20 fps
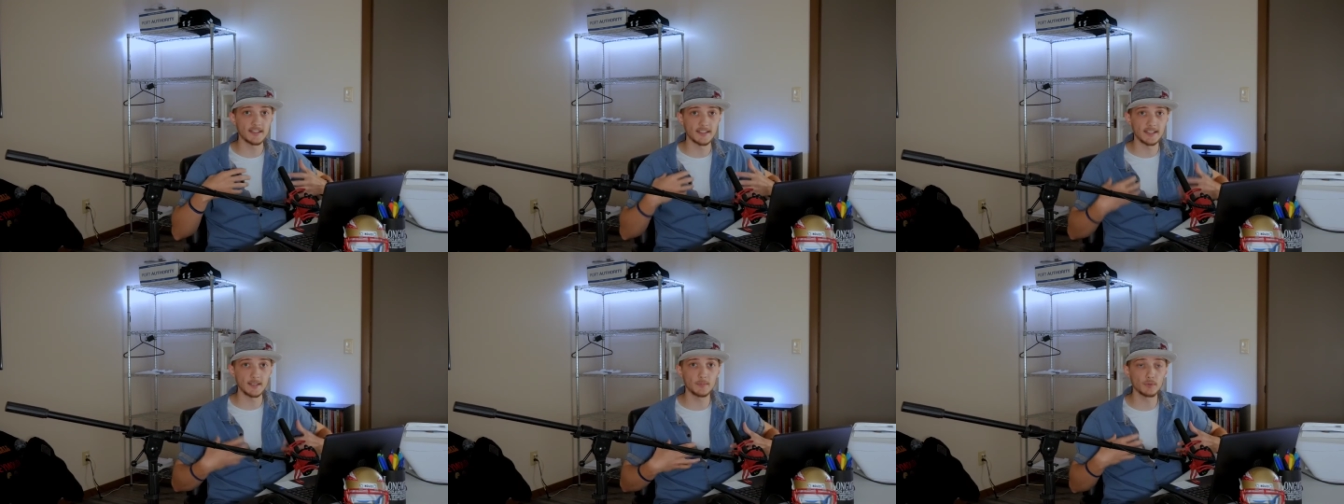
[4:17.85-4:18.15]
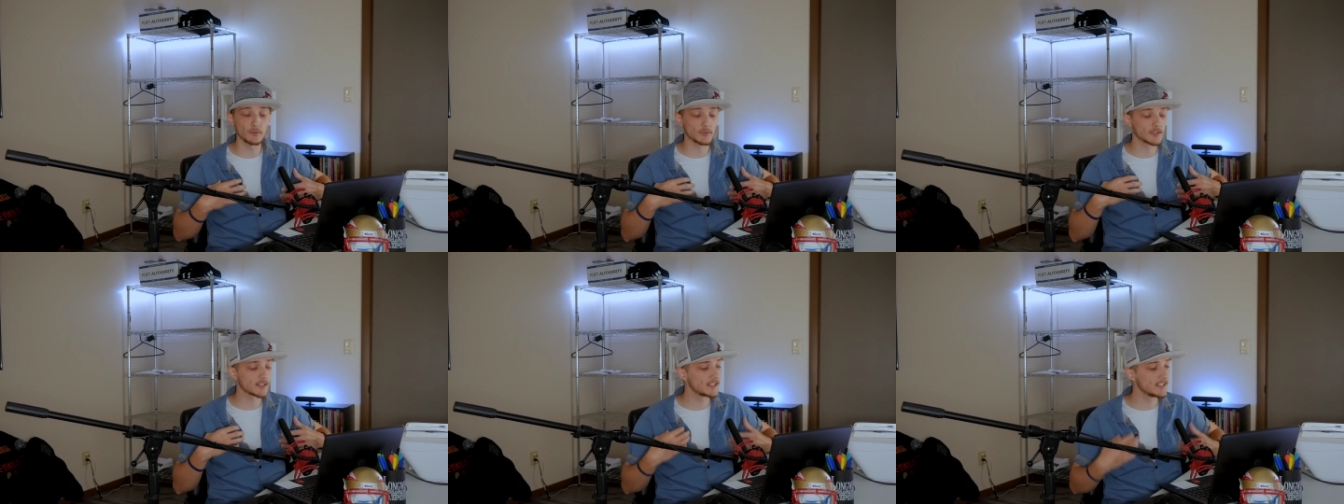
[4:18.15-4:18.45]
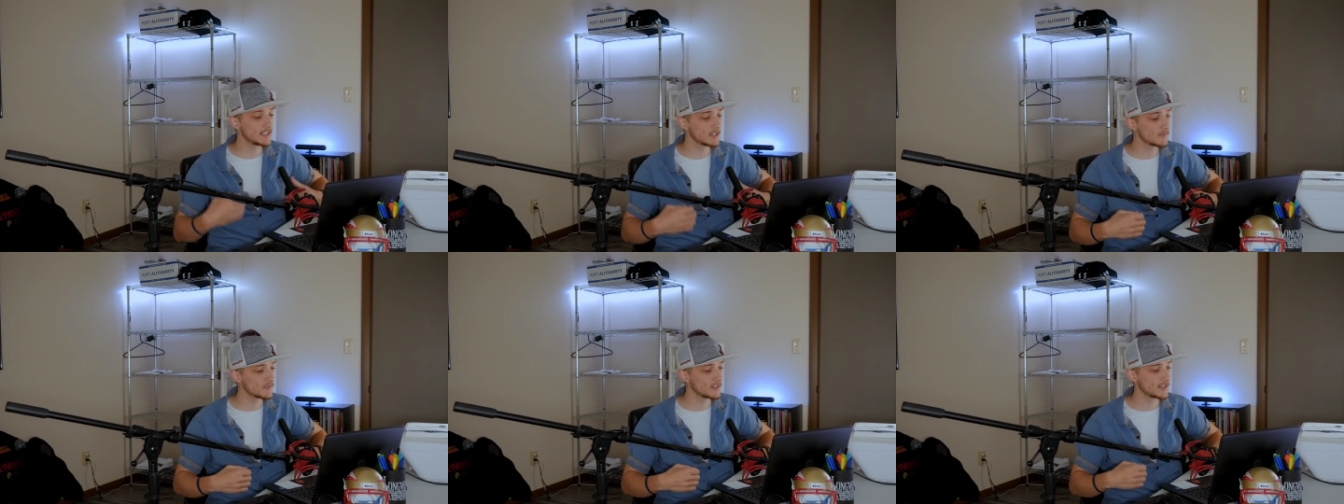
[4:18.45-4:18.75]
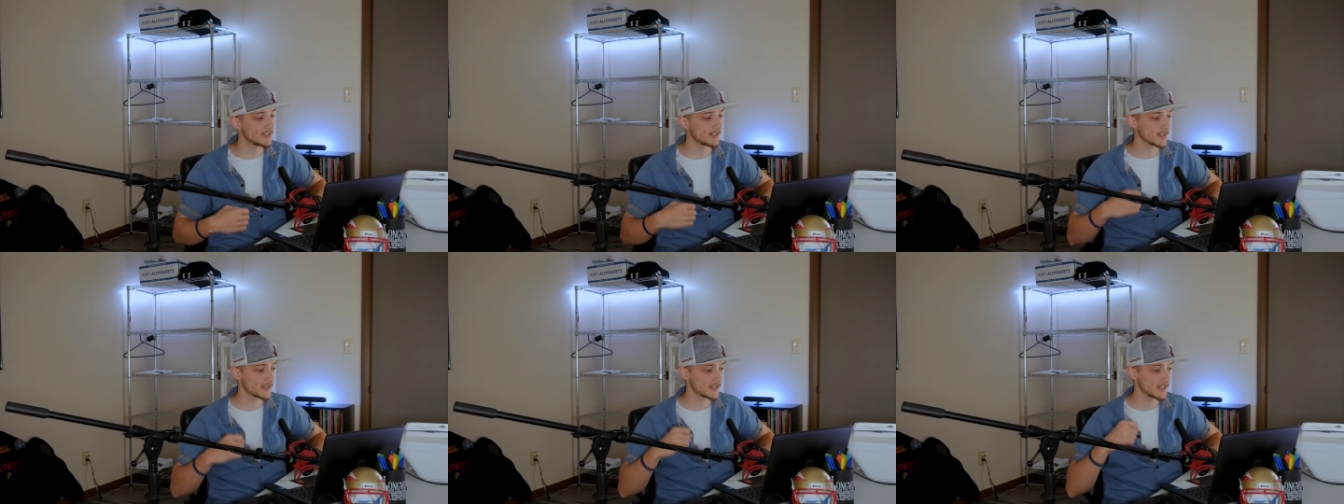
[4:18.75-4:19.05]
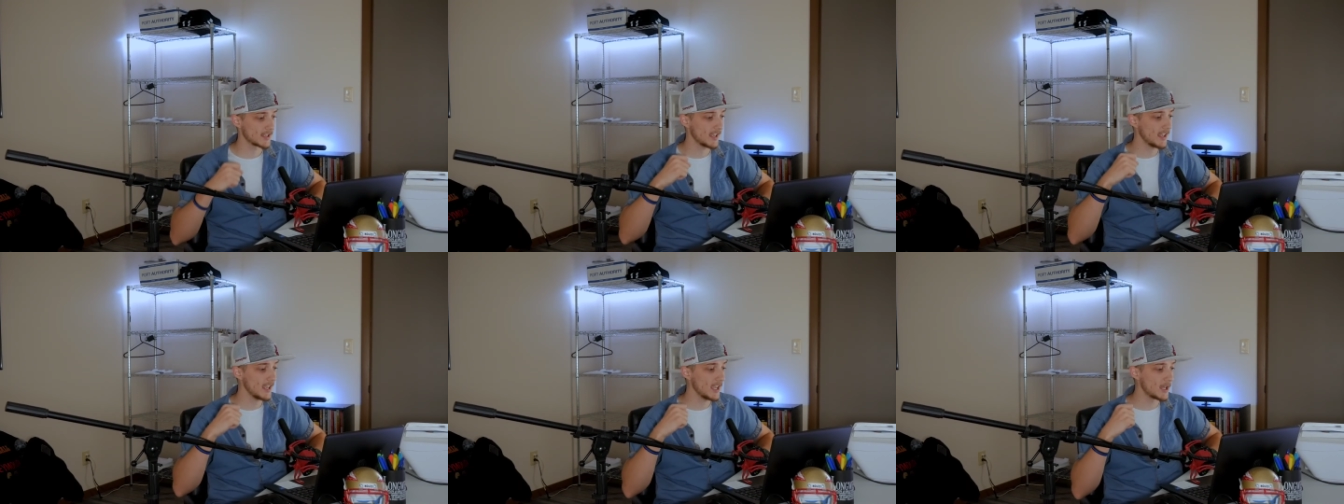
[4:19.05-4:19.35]
deeper
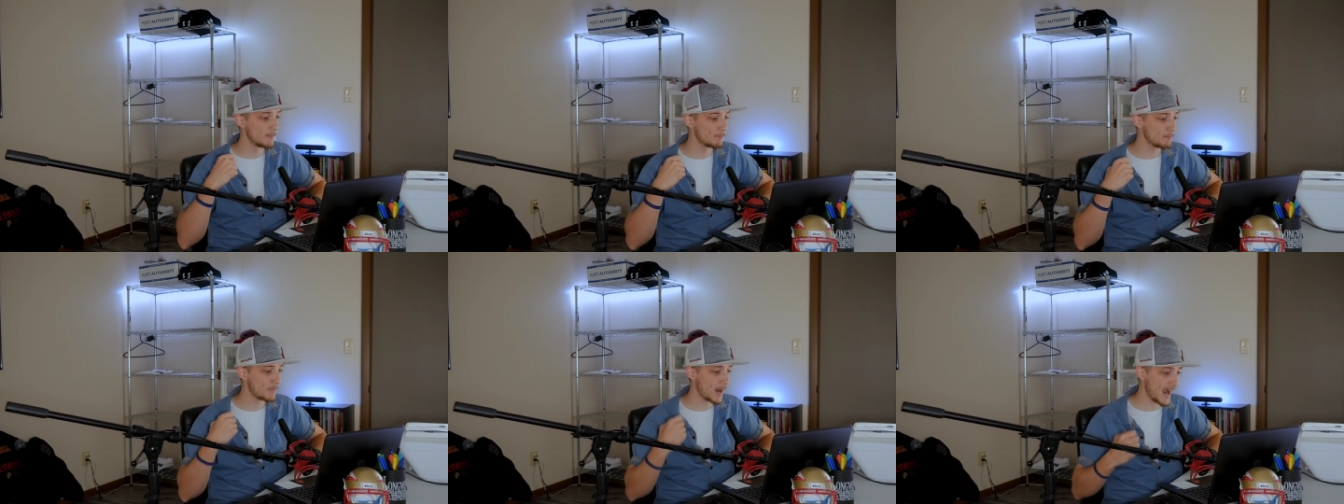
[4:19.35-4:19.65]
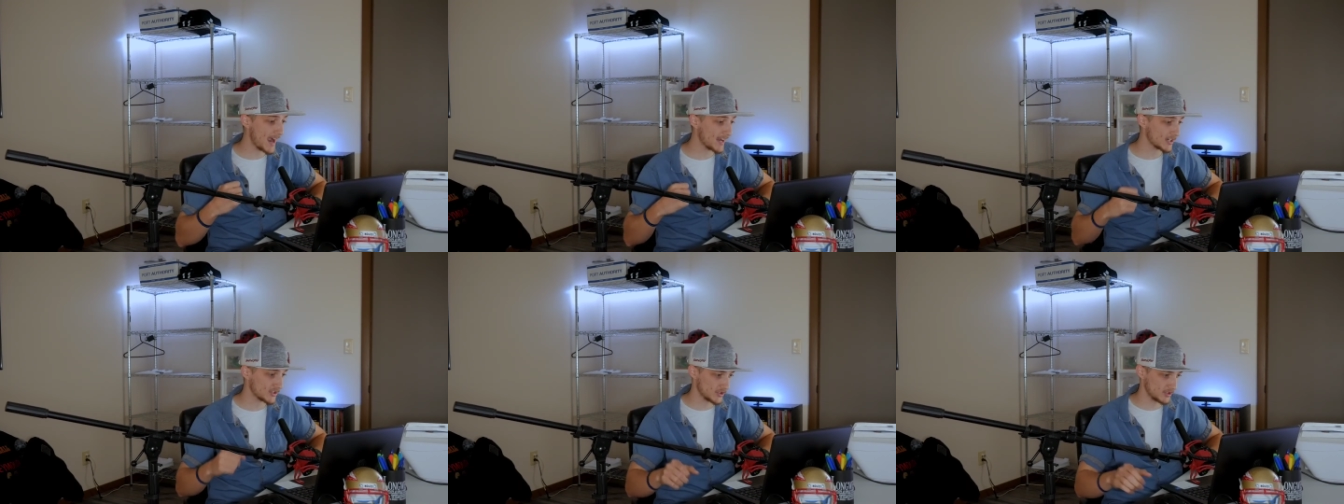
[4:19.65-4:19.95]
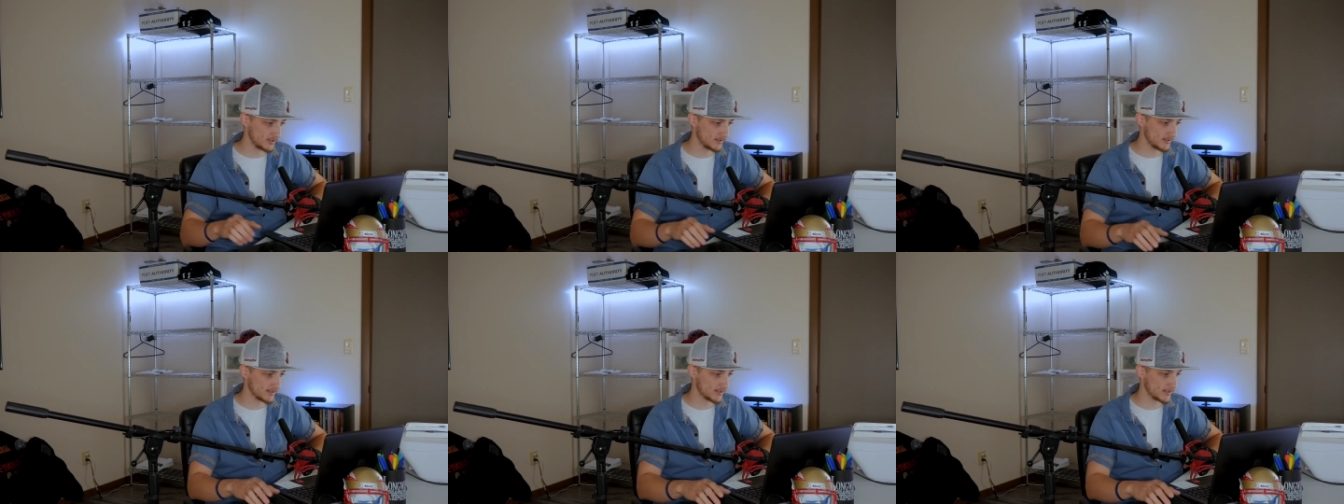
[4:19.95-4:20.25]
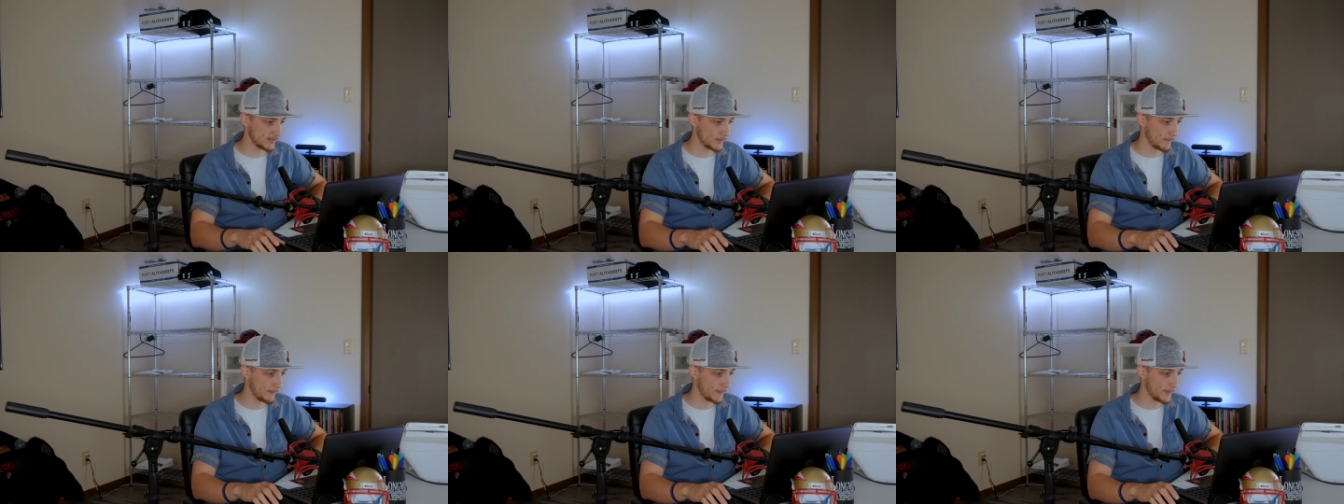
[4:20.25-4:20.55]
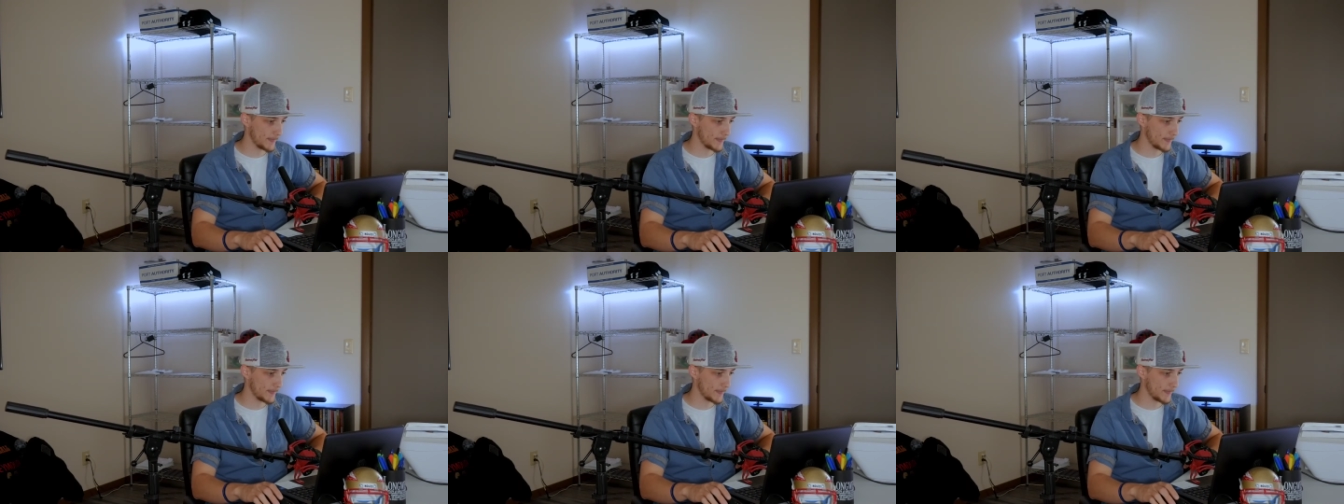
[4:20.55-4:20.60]
giftings and passions.